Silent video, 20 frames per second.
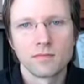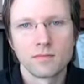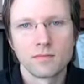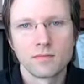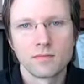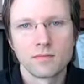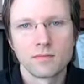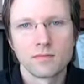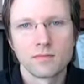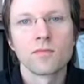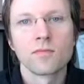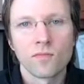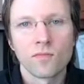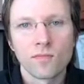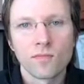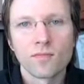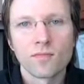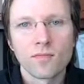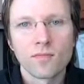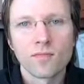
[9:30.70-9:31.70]

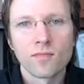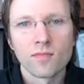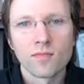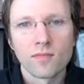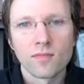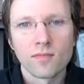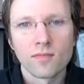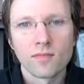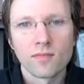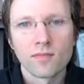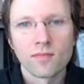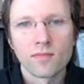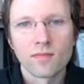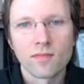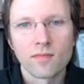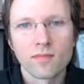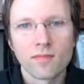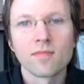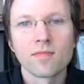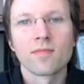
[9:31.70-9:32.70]

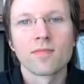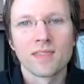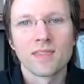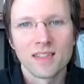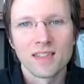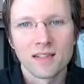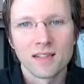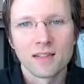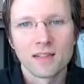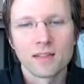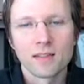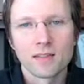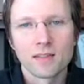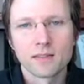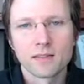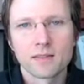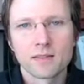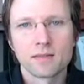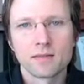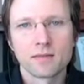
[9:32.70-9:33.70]

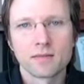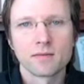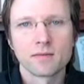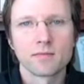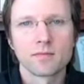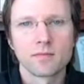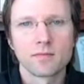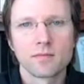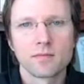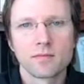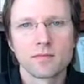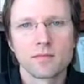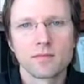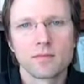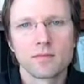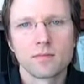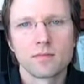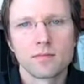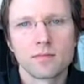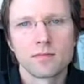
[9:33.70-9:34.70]

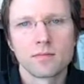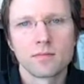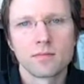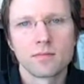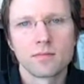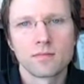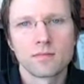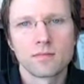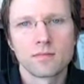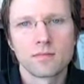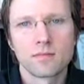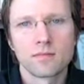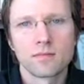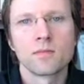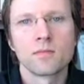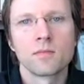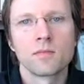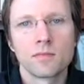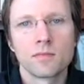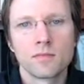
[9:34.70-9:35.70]

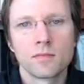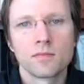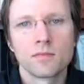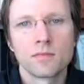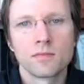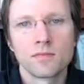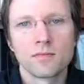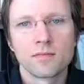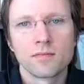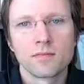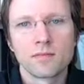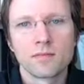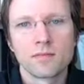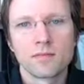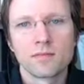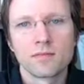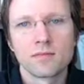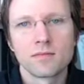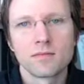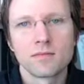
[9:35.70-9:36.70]

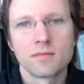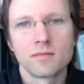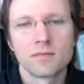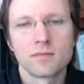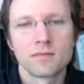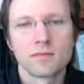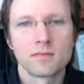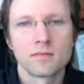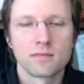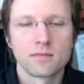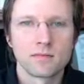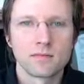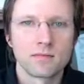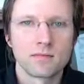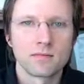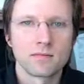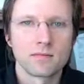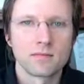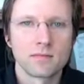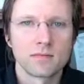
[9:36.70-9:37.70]

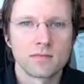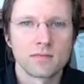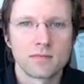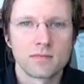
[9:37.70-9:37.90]
[no speech]